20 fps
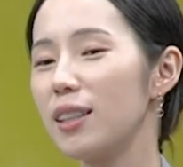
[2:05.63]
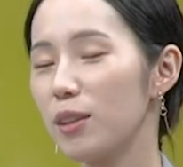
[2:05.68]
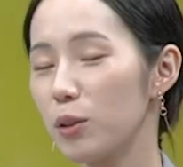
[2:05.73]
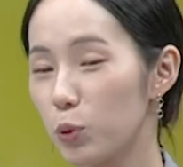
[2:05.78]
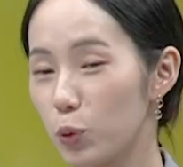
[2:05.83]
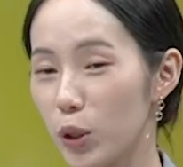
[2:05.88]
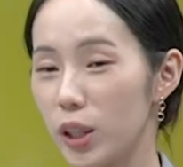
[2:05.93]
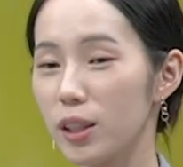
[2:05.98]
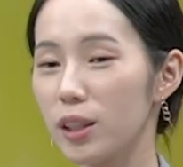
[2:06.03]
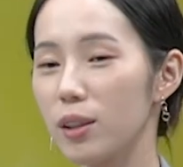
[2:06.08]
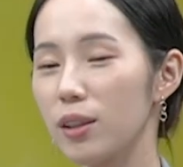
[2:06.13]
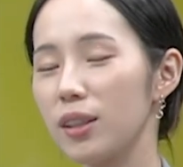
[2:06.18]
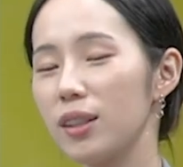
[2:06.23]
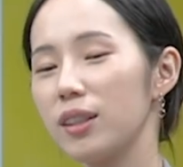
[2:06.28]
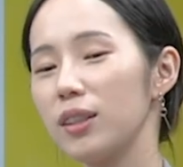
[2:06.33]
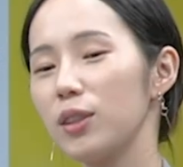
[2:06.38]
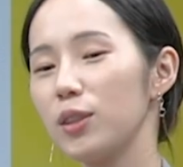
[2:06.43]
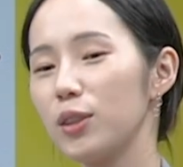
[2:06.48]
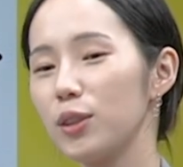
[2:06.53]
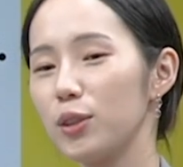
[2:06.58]
we're going
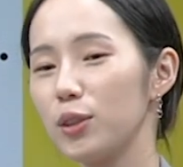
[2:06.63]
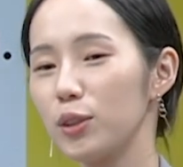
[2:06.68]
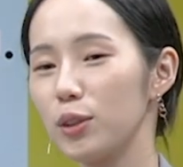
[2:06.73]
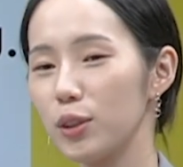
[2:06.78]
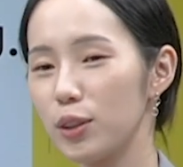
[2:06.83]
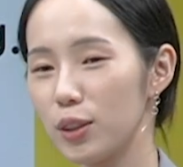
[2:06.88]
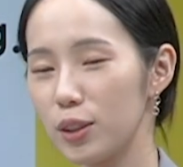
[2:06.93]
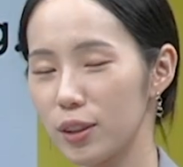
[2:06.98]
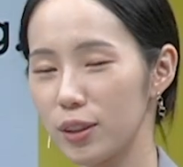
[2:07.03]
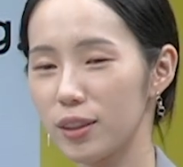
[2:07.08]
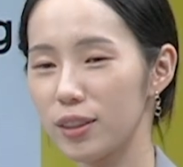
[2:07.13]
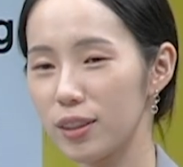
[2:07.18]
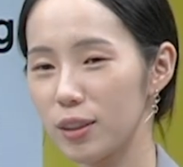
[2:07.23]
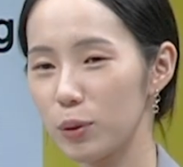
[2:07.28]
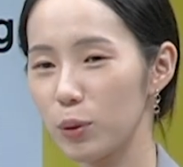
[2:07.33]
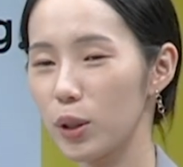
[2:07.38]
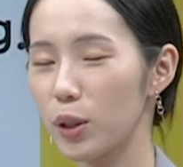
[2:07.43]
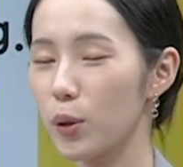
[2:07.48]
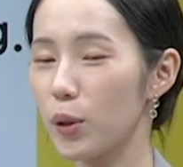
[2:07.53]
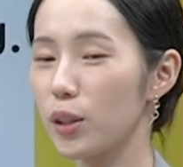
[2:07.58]
to
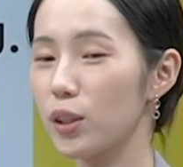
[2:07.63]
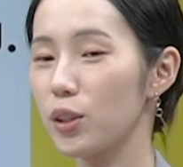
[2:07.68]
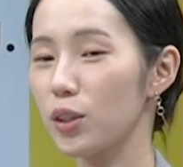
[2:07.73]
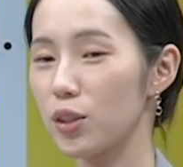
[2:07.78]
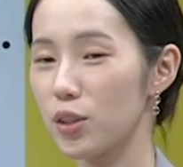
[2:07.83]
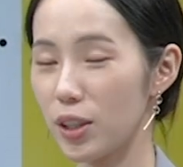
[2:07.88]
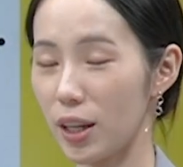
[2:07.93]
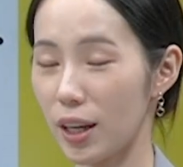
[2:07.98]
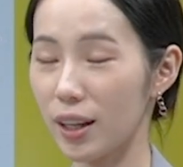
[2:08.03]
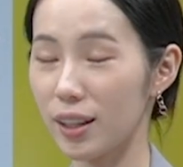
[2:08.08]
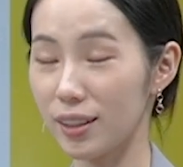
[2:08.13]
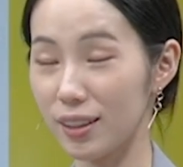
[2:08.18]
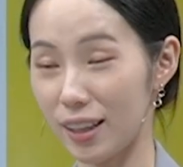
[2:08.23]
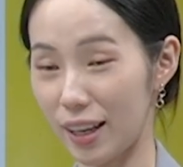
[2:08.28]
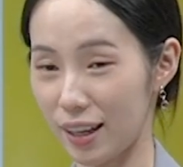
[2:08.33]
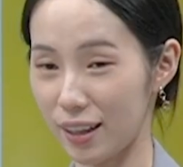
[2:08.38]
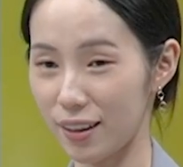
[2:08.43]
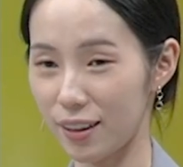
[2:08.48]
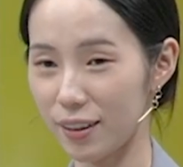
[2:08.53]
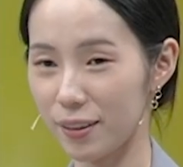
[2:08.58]
check
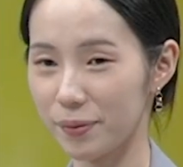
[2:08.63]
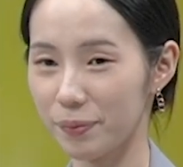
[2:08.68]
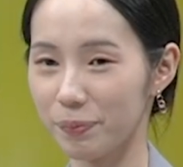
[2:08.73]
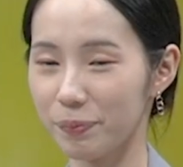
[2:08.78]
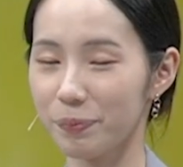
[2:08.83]
later.